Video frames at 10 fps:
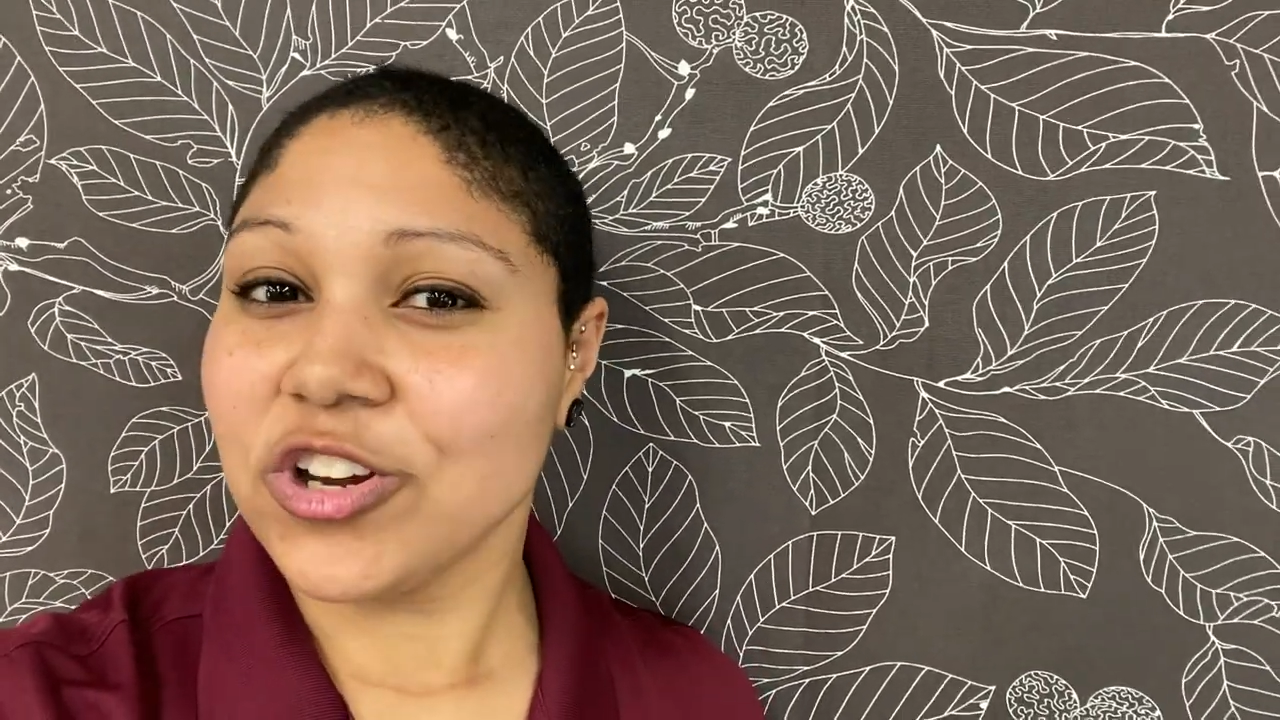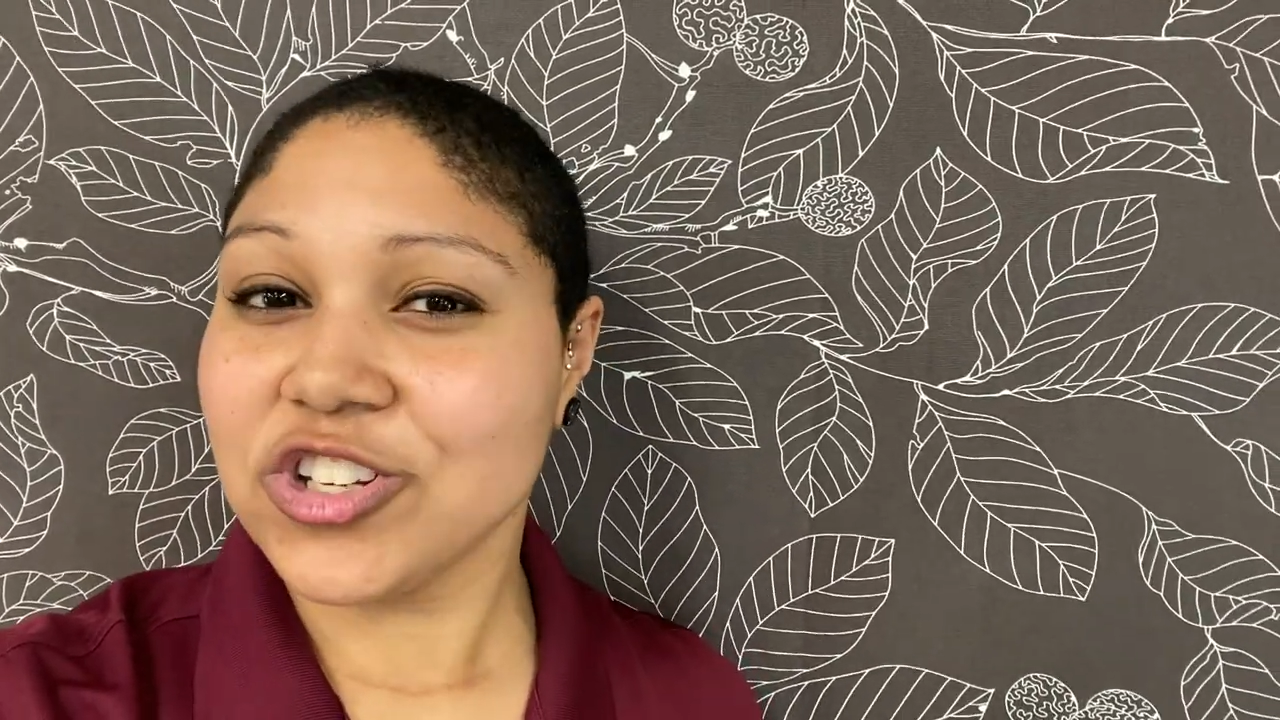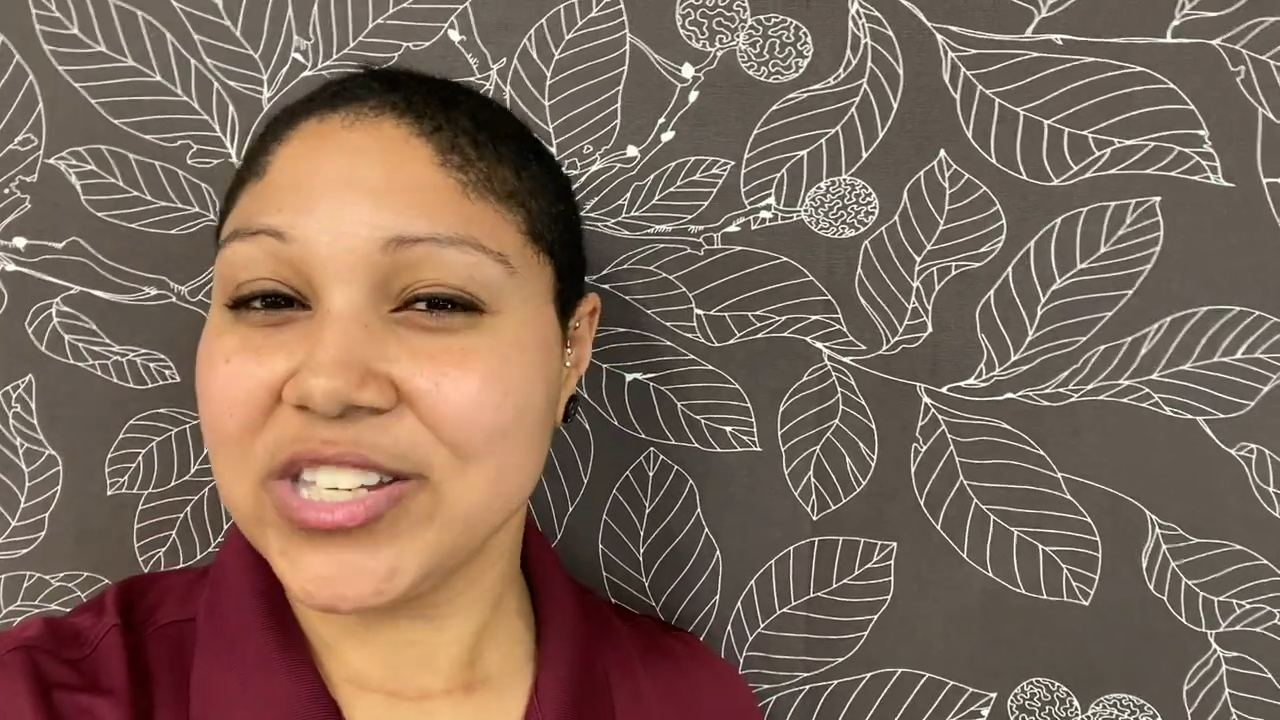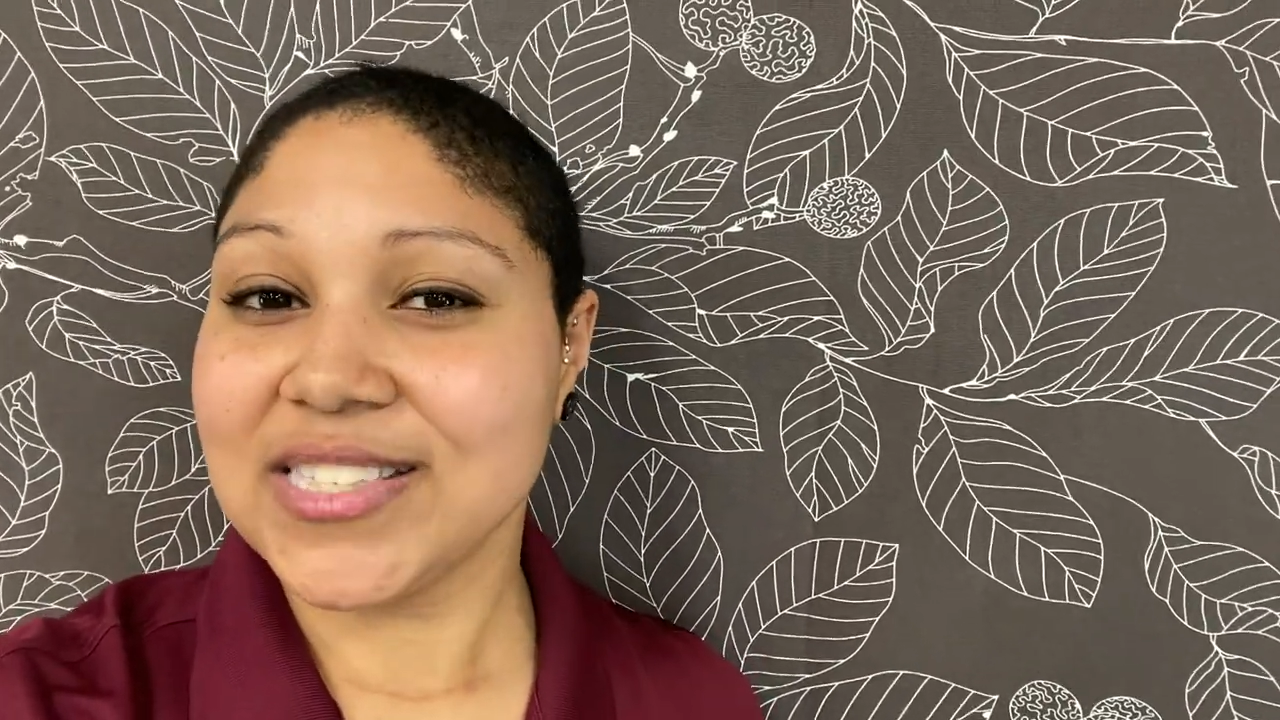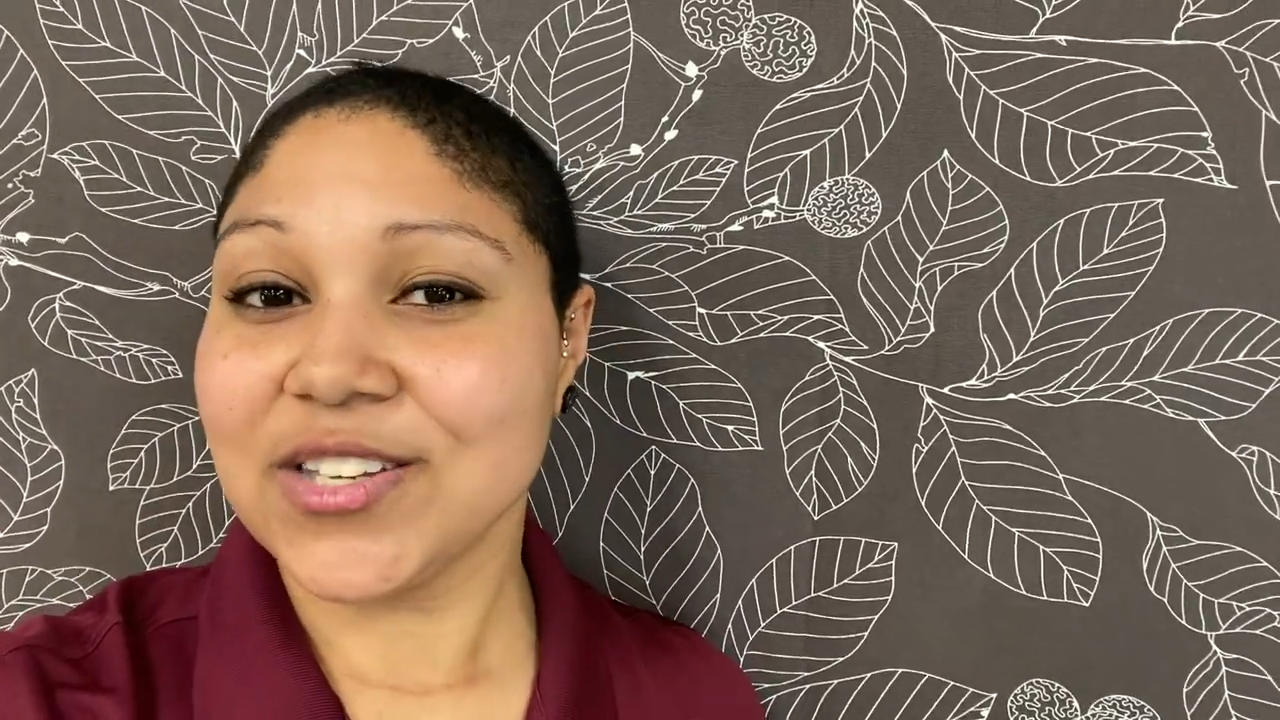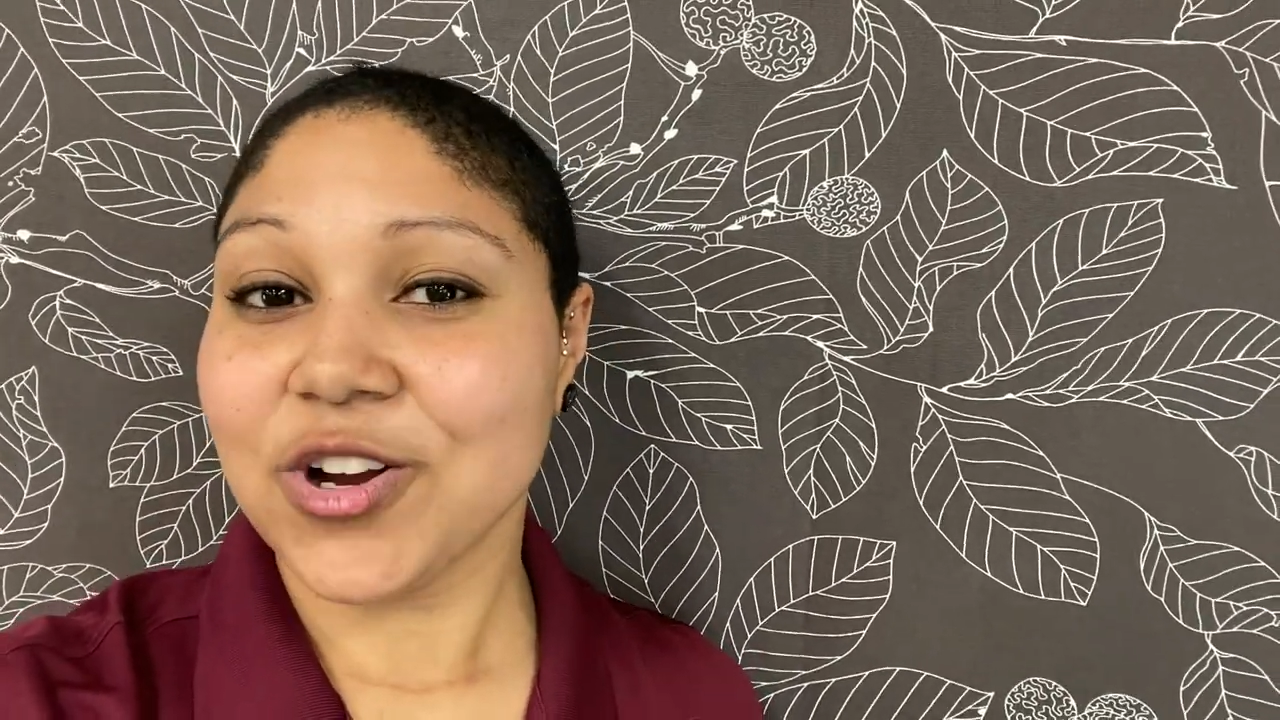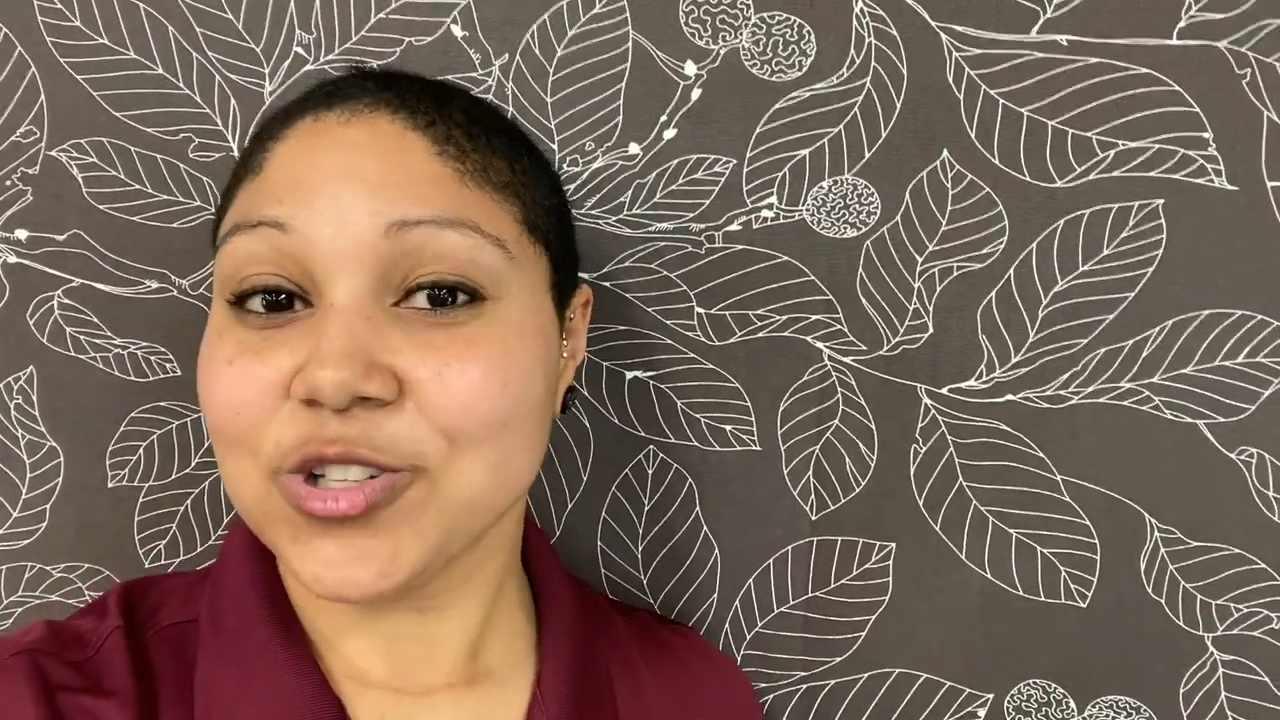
She's in her